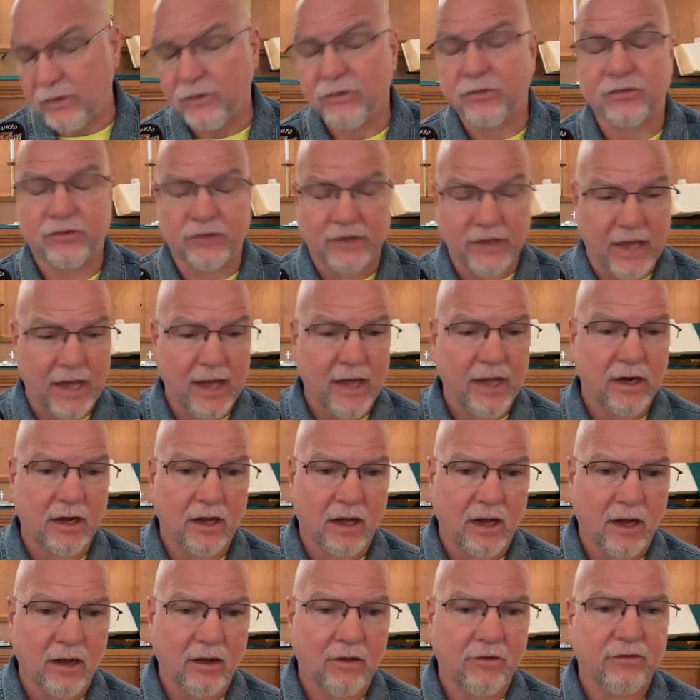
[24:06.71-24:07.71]
instead
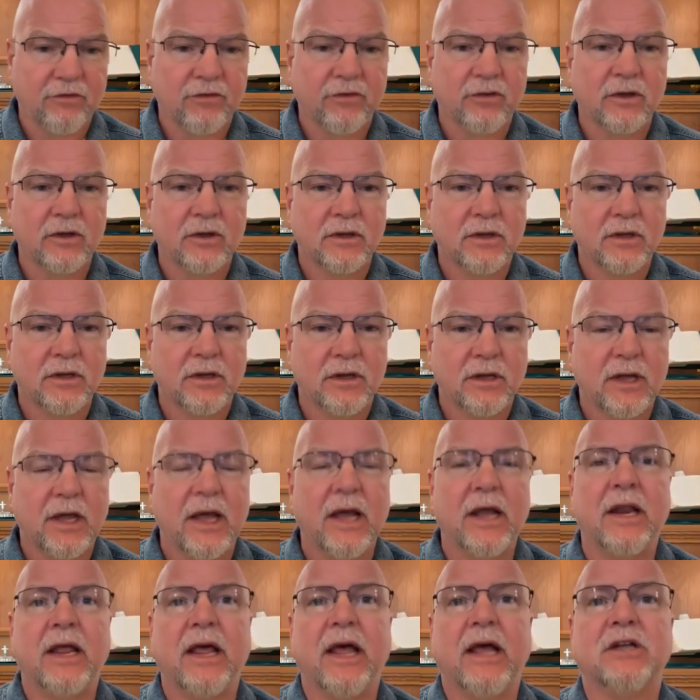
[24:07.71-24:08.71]
of
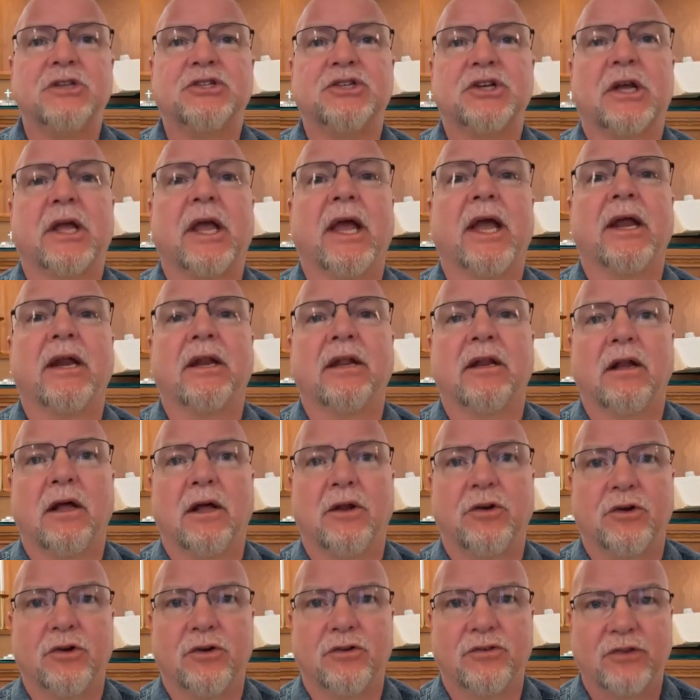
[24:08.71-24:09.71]
an educated
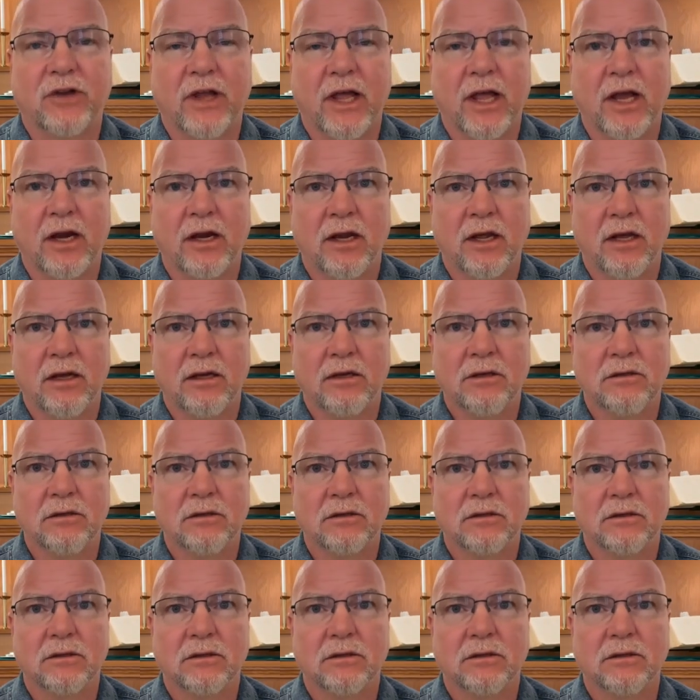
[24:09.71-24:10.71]
understanding.